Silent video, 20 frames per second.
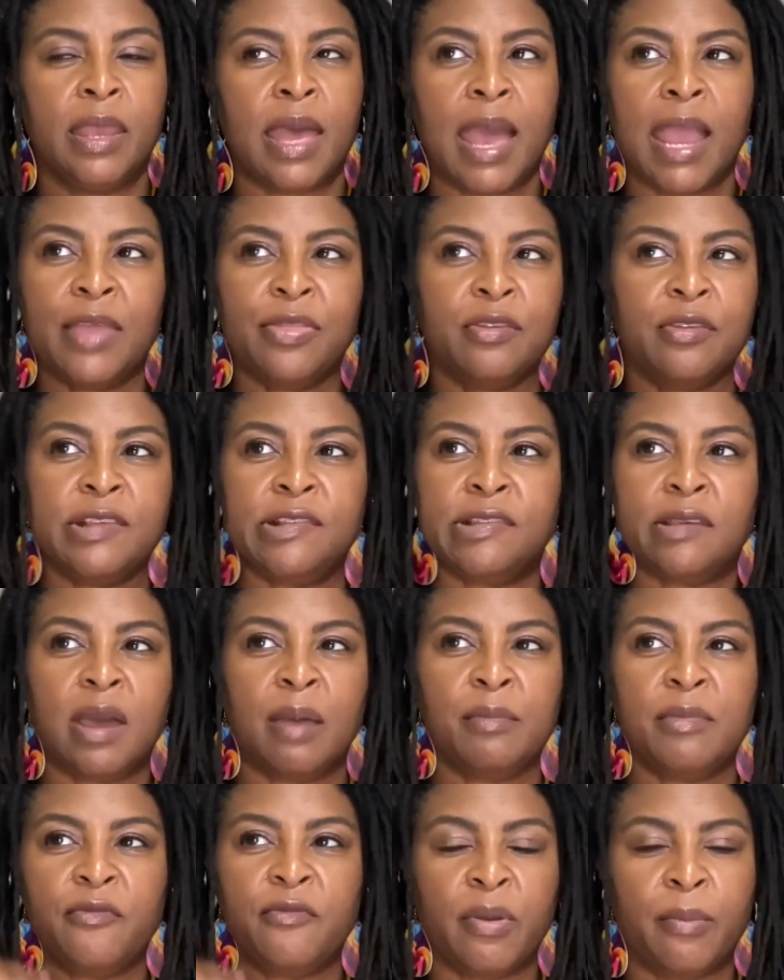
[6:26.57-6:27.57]
Either it's
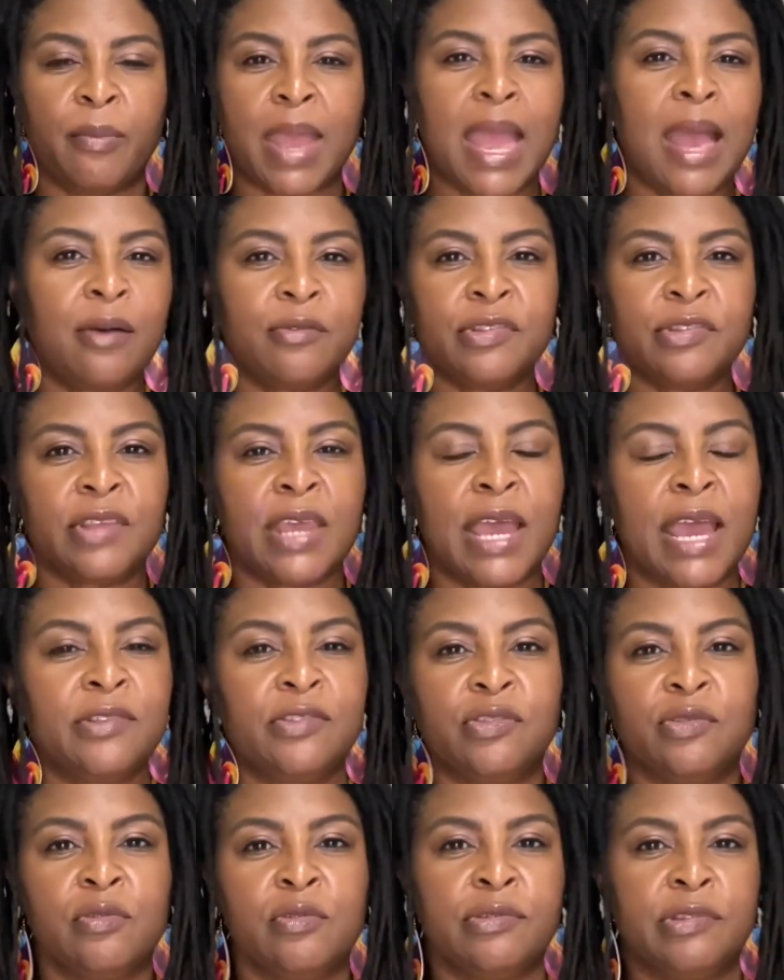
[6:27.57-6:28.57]
coming from outside
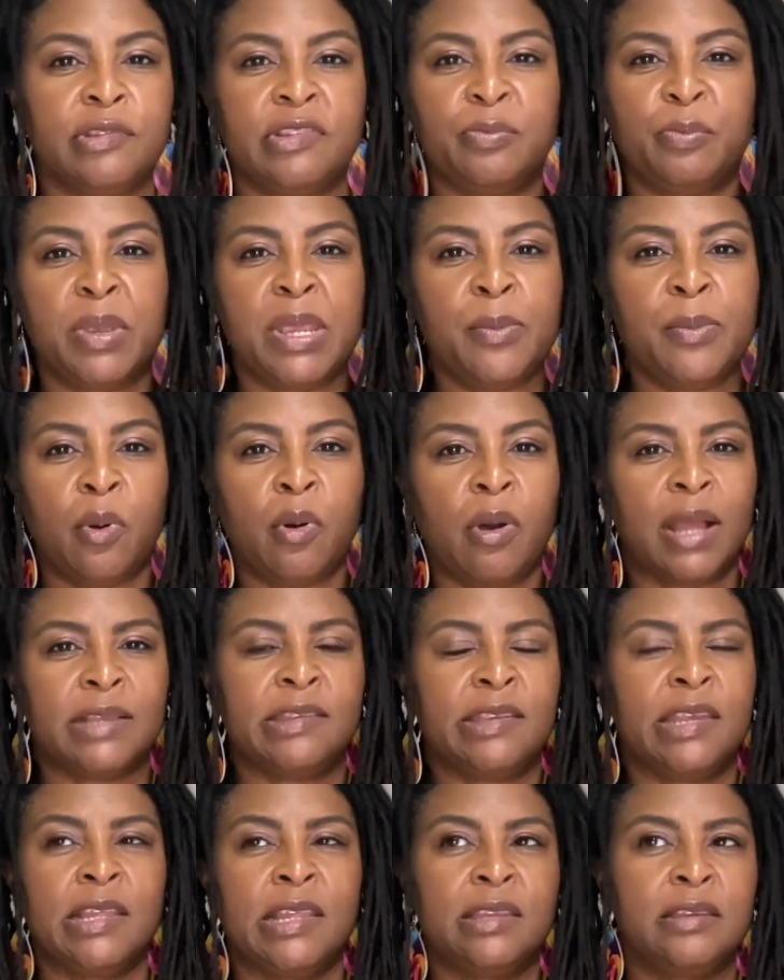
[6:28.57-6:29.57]
sources, people are
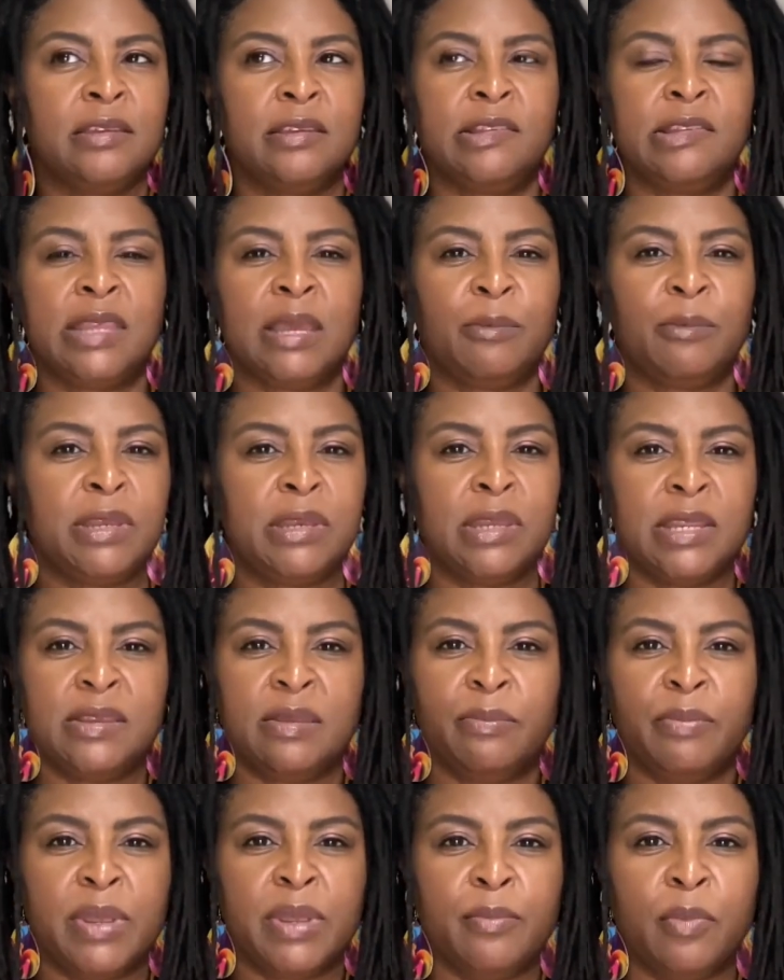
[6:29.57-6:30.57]
telling us that we need
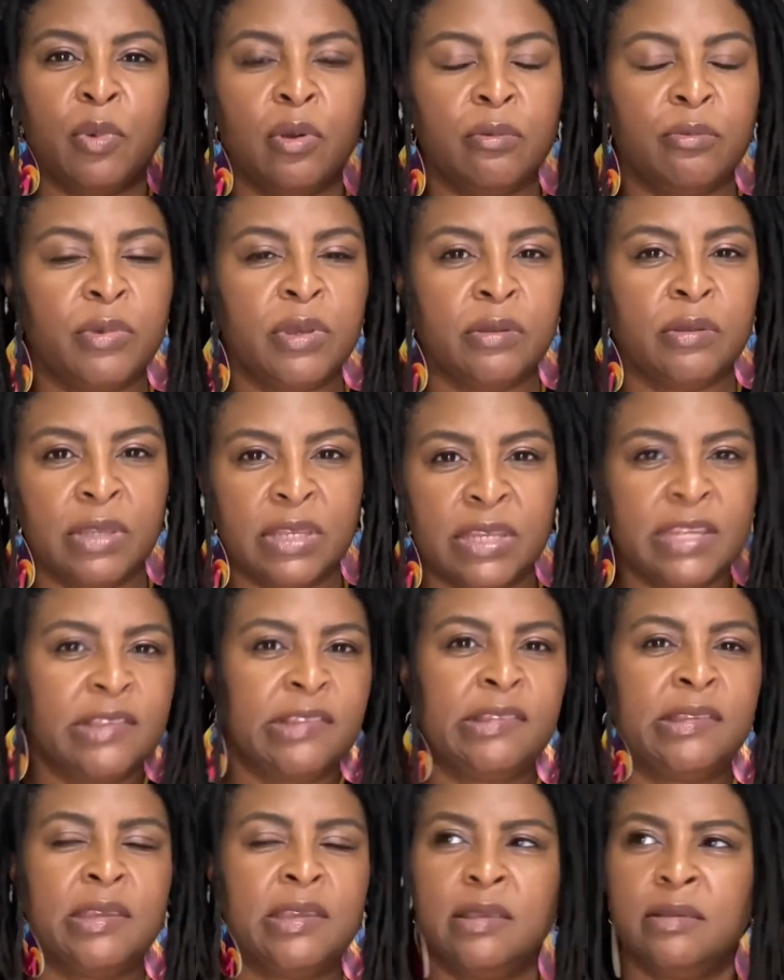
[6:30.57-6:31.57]
to be more
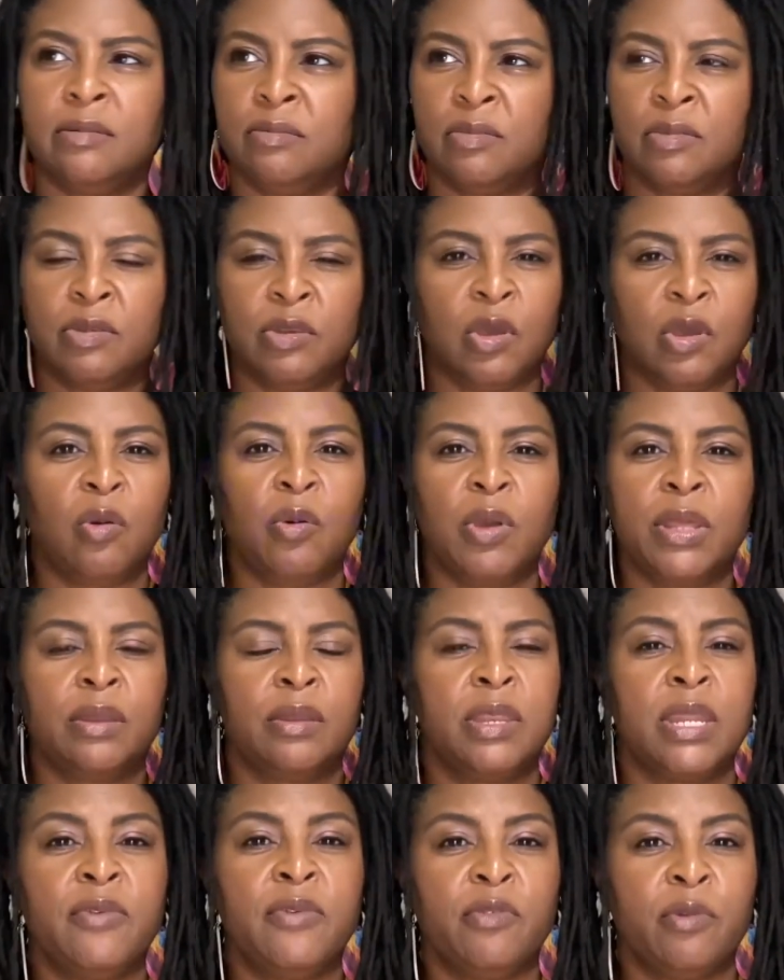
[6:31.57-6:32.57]
realistic, no, it'll
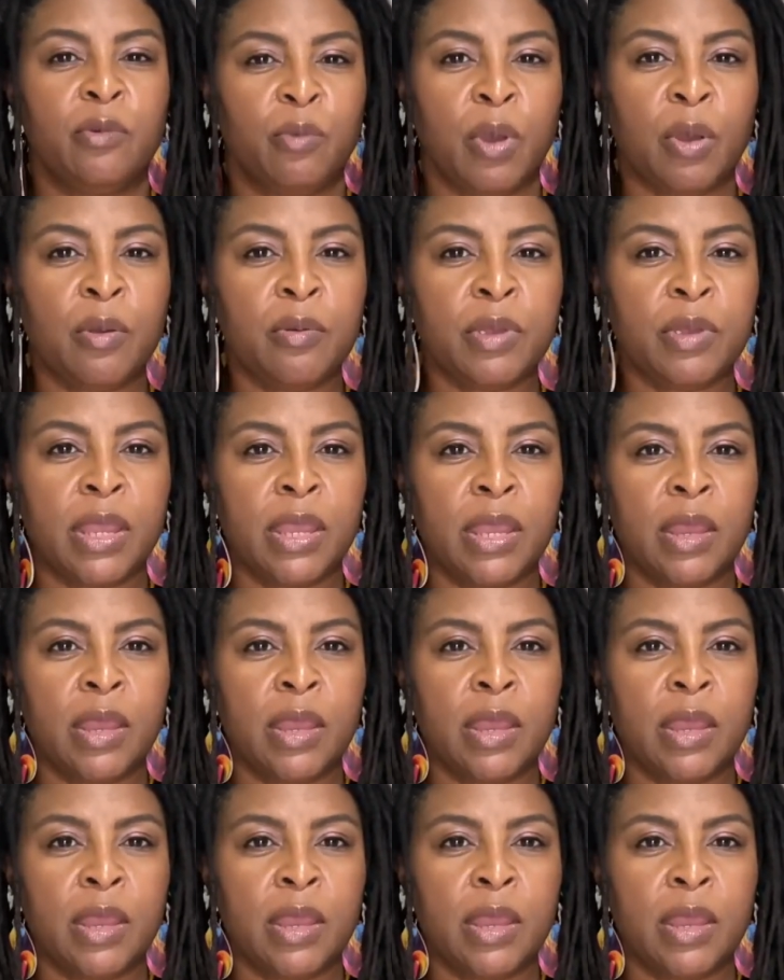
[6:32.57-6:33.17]
never work.